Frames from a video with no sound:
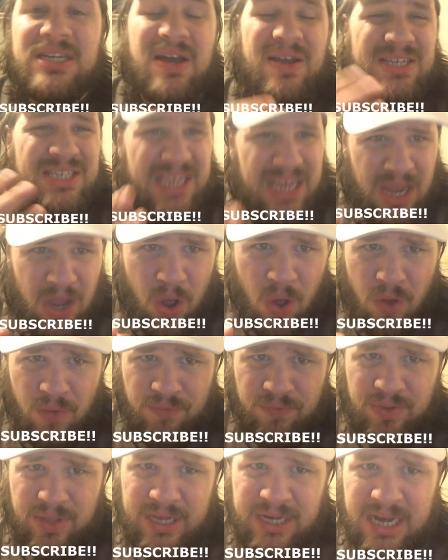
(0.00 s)
Now, I say
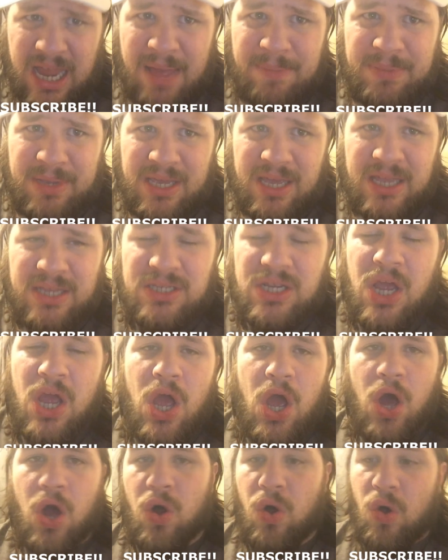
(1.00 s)
hopefully, not because,
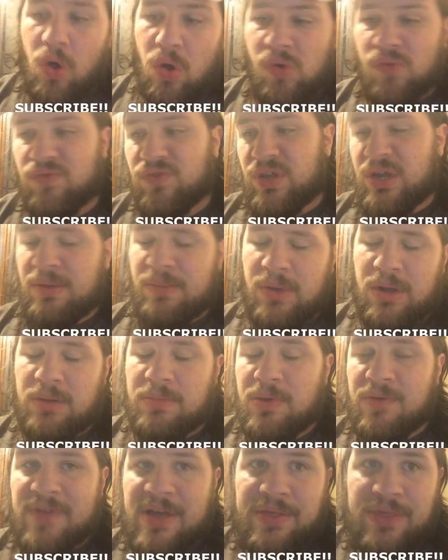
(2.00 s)
hopefully I'm going
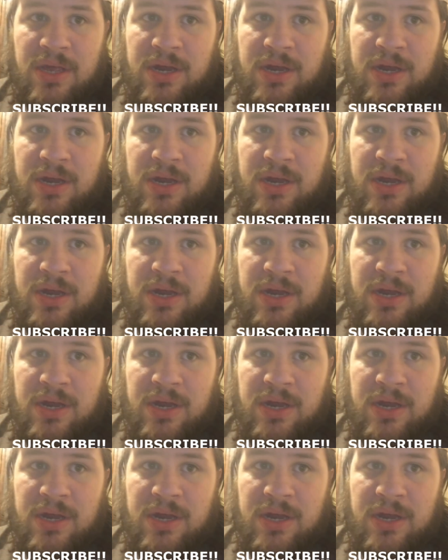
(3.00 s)
to move out.